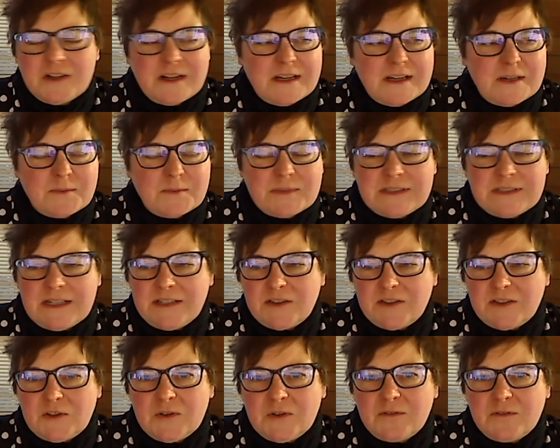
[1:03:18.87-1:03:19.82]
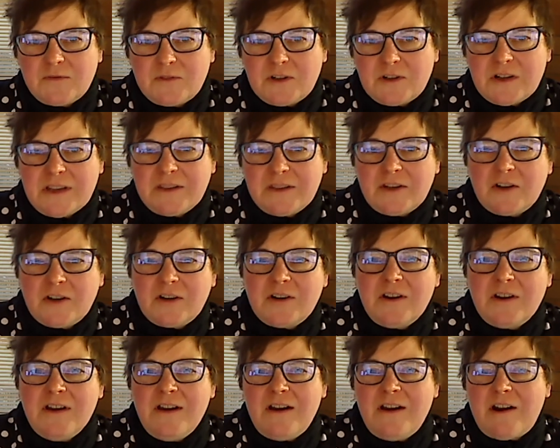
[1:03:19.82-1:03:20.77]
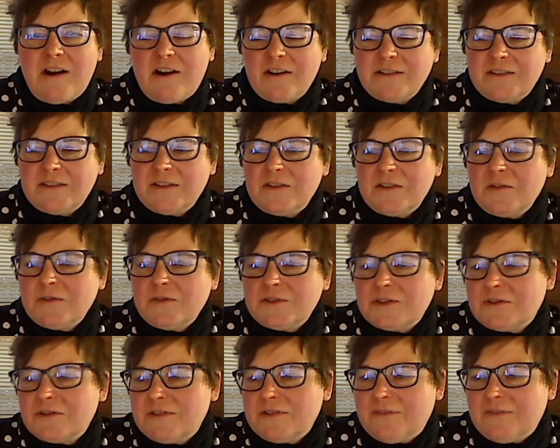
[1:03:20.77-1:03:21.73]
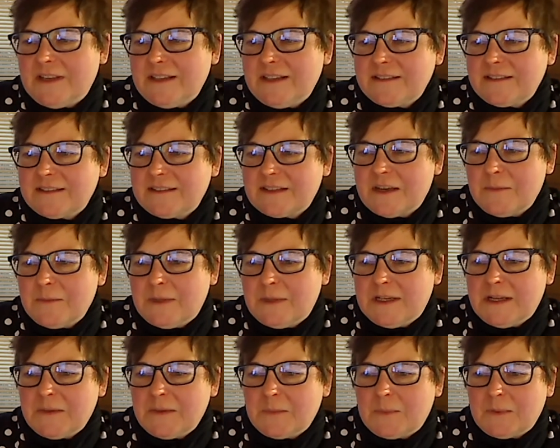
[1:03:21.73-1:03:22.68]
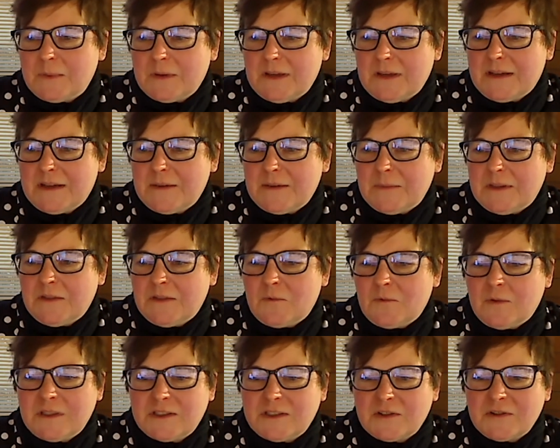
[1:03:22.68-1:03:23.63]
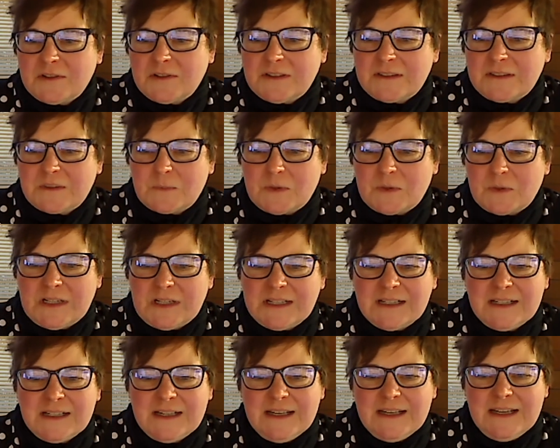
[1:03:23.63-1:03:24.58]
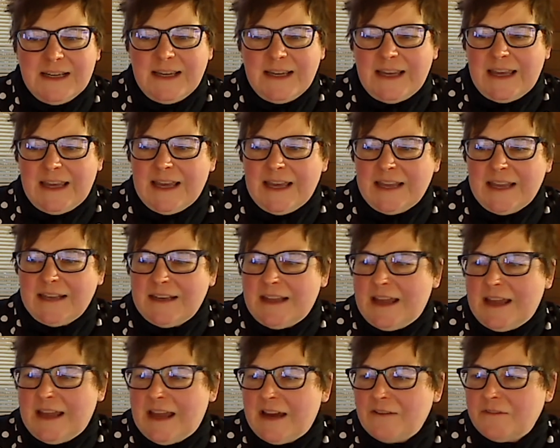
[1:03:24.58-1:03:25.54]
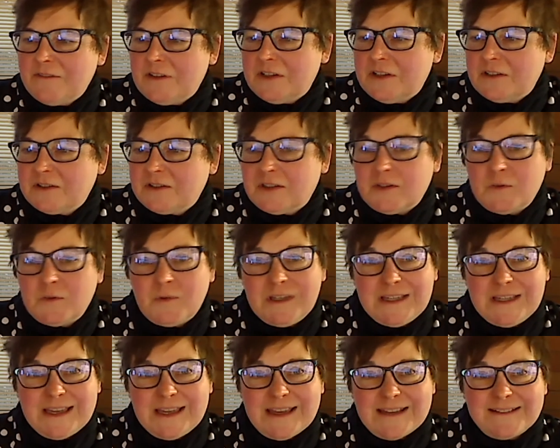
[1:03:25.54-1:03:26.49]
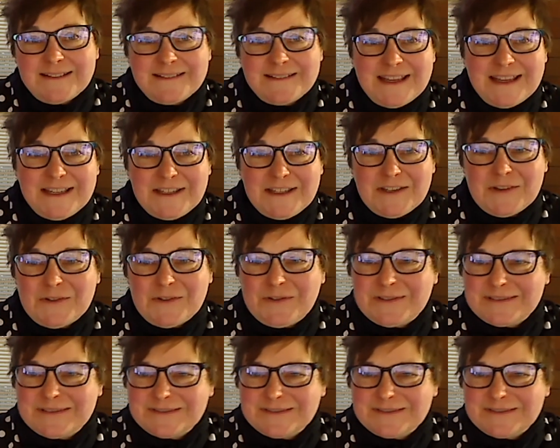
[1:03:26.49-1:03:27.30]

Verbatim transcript: Um, stay tuned for other arts and culture events coming up um, in the winter and the spring and have a good weekend. Thank you.